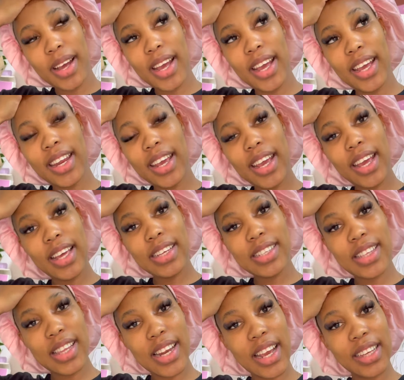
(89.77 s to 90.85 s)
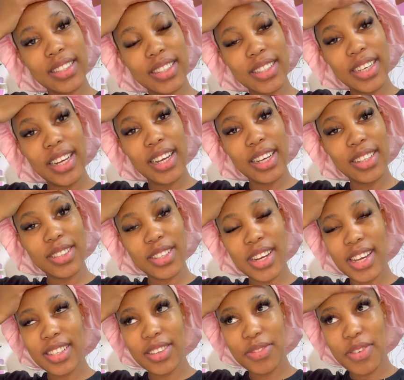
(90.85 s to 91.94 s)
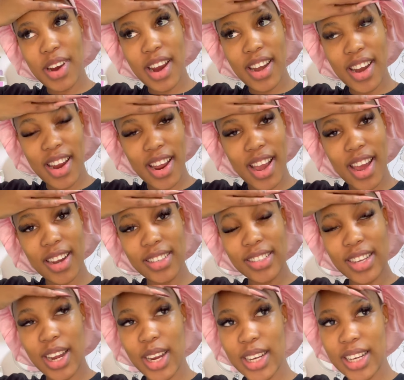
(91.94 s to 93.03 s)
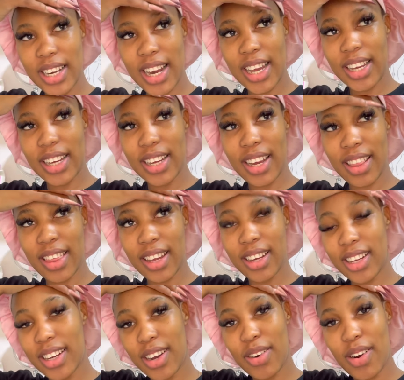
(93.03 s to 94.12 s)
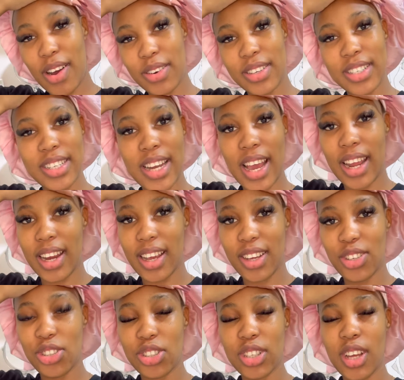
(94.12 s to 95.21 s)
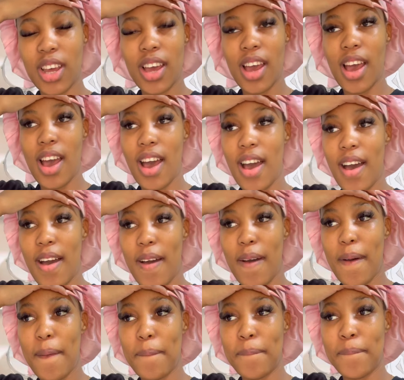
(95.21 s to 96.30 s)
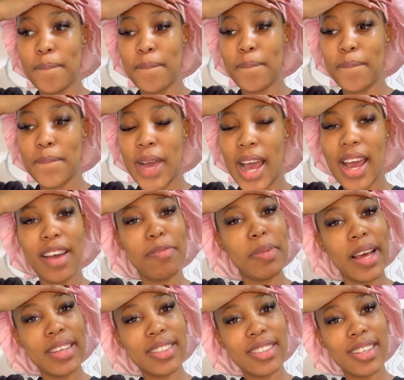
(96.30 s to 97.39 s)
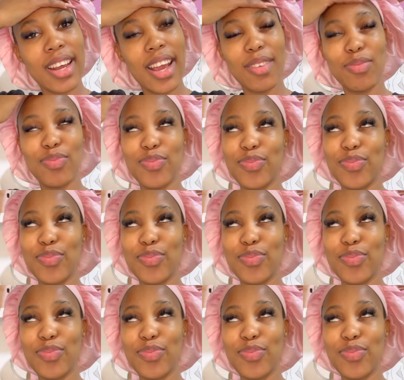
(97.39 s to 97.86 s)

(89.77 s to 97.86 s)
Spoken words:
It is the next day. Today is a Friday and it's currently like I think around 9-ish. I have plans today,